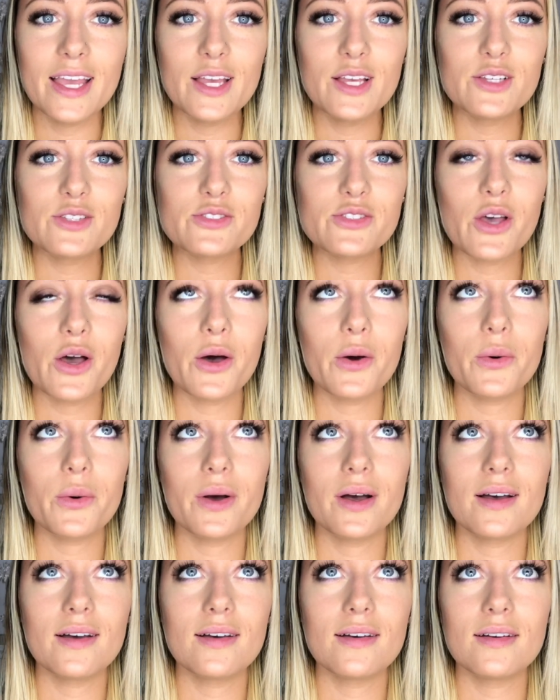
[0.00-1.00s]
So
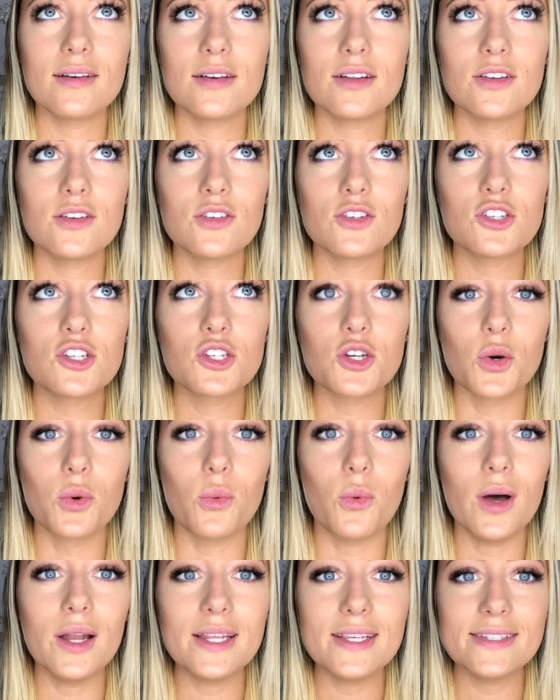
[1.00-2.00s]

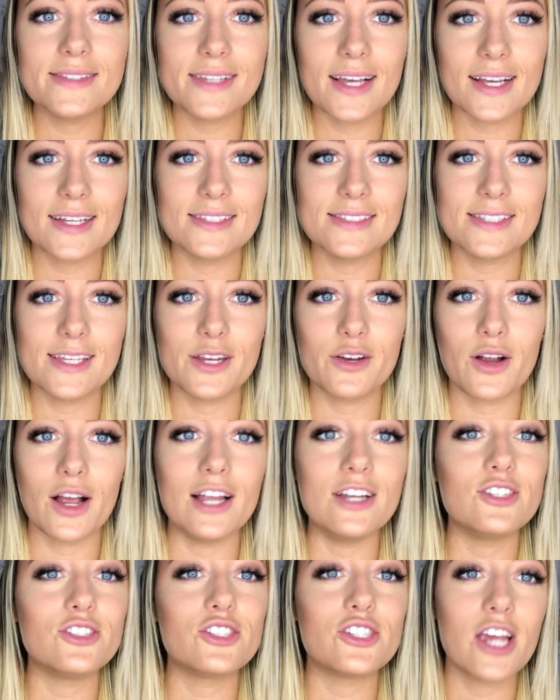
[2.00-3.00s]
20 seconds later,
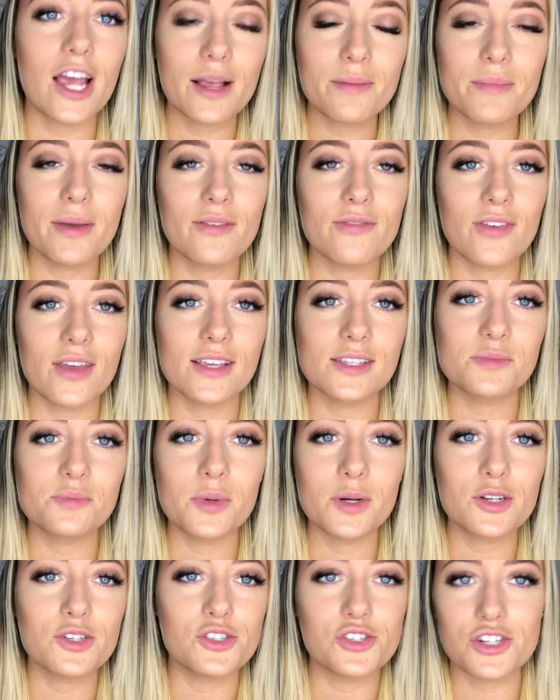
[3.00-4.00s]
I checked my
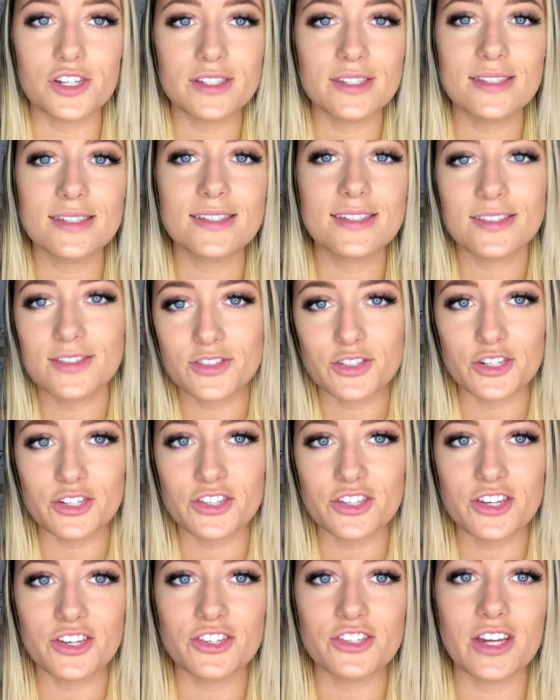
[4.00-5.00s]
Facebook just
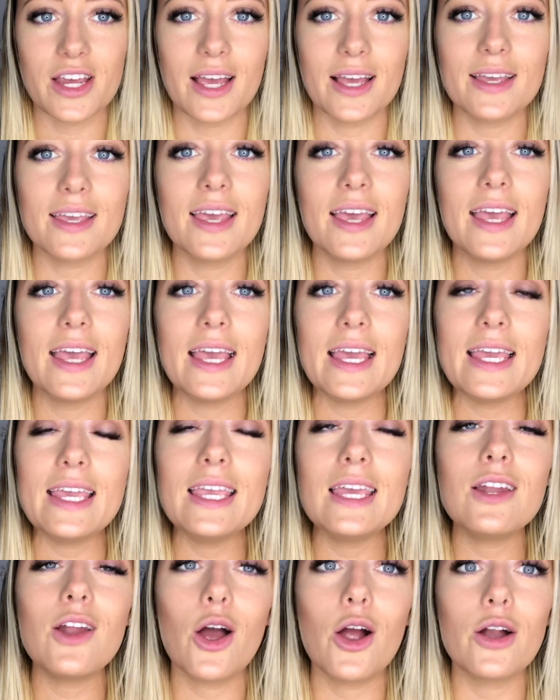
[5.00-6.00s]
to check. He
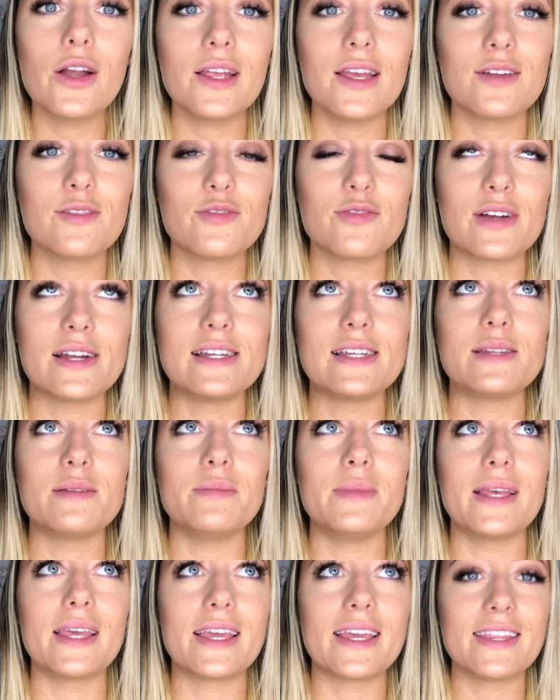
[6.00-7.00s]
had already unfriended
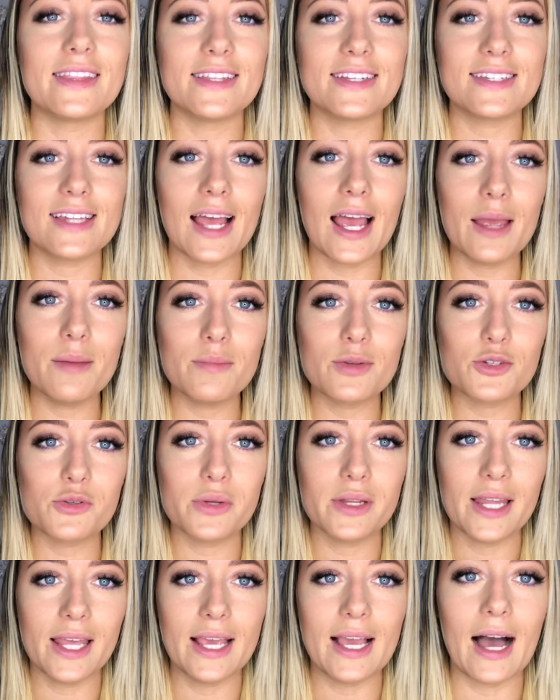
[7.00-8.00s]
me. Like in the time
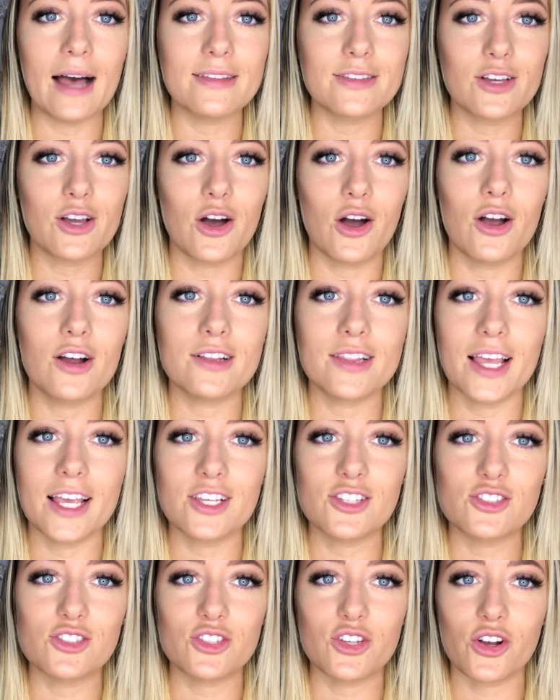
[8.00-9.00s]
between he got in the car and like
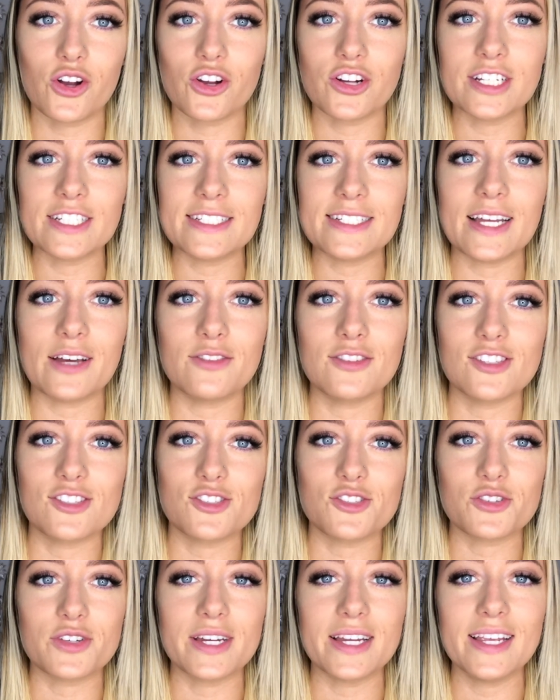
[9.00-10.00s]
skirted down the
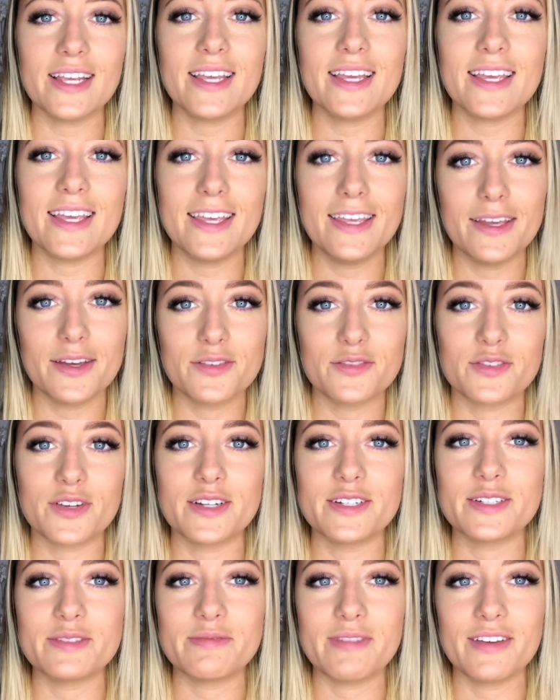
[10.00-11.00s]
street, he
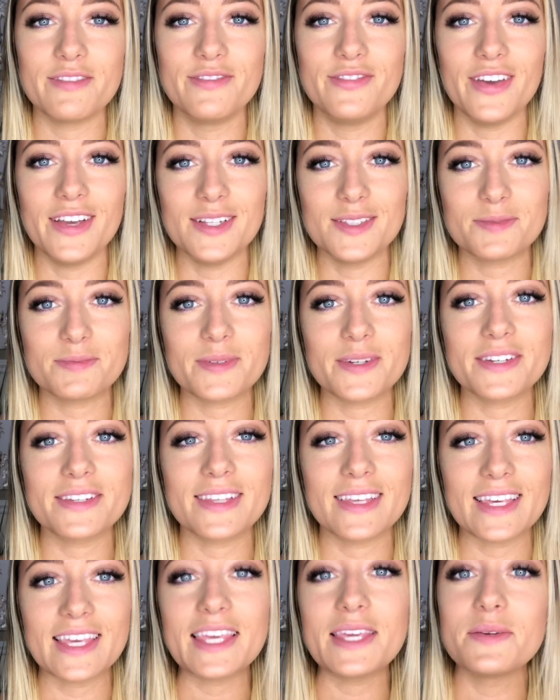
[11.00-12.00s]
unfriended me on Facebook.
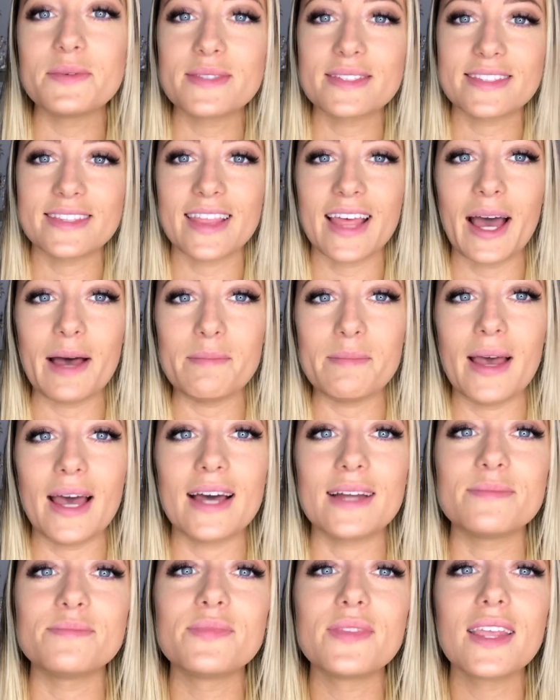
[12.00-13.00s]
Like he was that
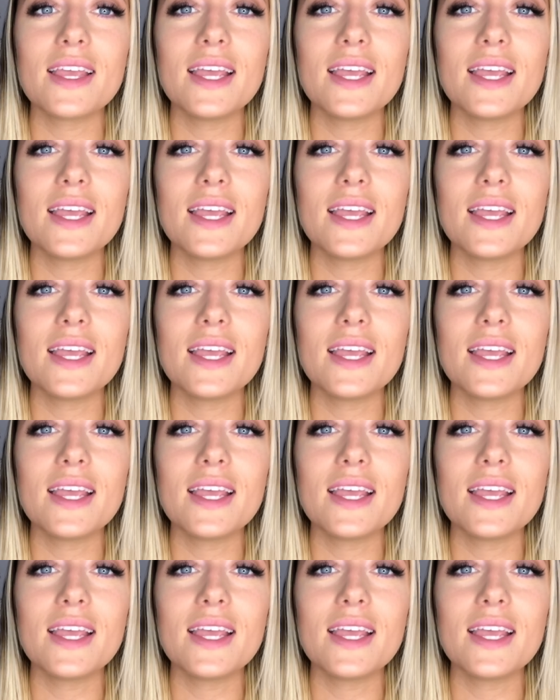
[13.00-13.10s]
mad.